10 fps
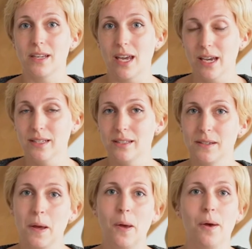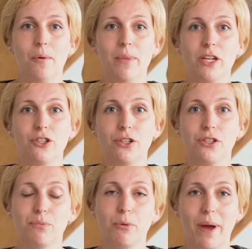case, make sure
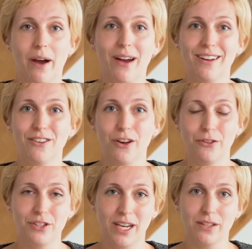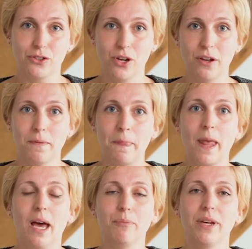to prepare another test
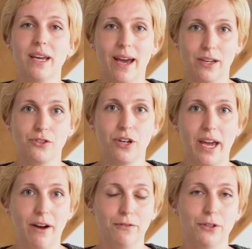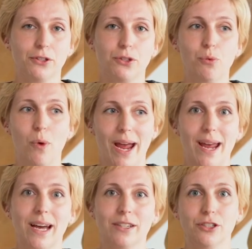shot and be extra careful to
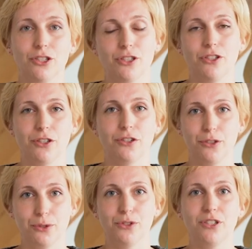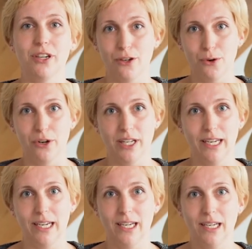weigh and adjust your dose accordingly.